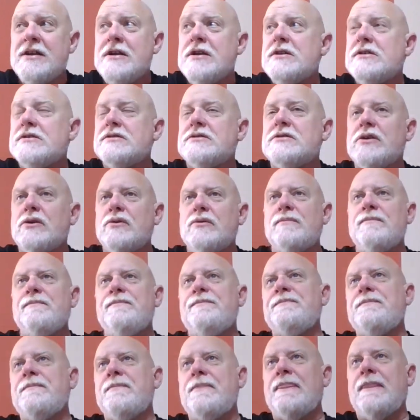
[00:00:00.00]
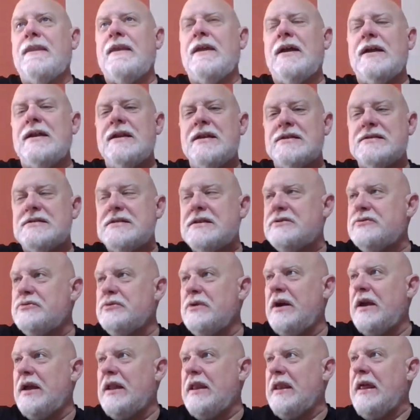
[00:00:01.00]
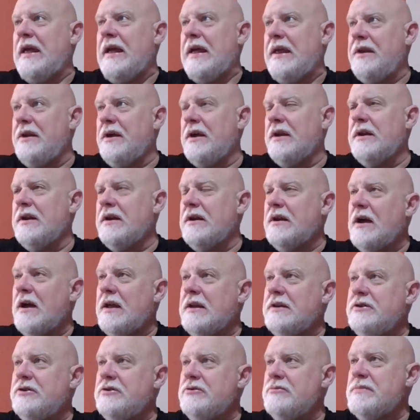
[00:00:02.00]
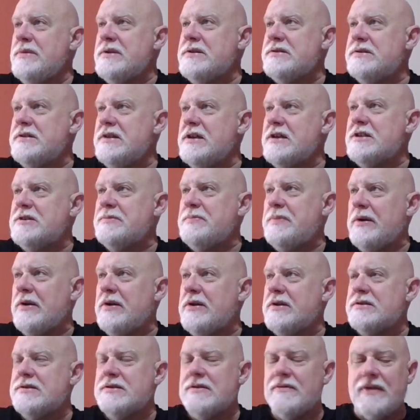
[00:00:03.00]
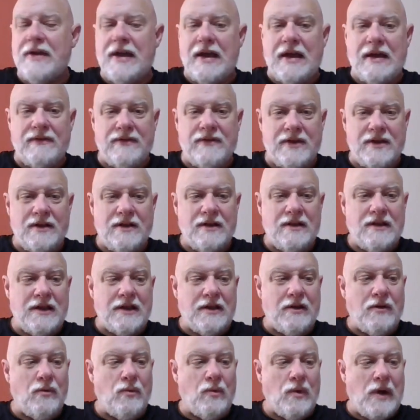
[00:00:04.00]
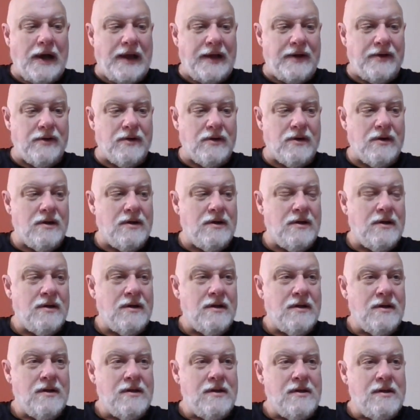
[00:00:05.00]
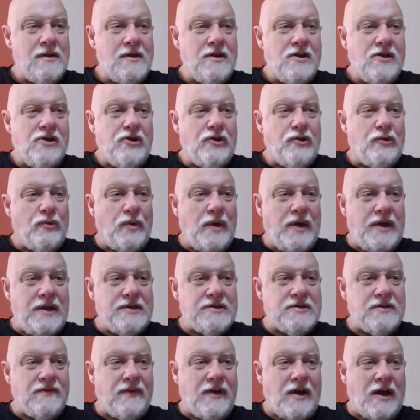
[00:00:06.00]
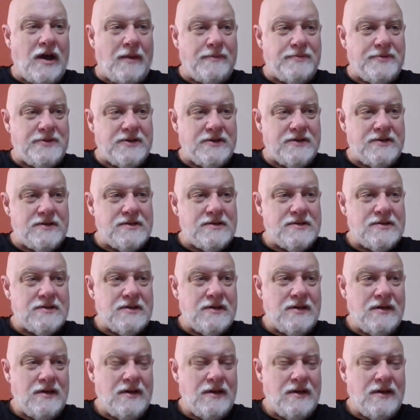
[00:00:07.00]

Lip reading: So I guess that's where I land on it. I do miss the experience of having like a wider range of options.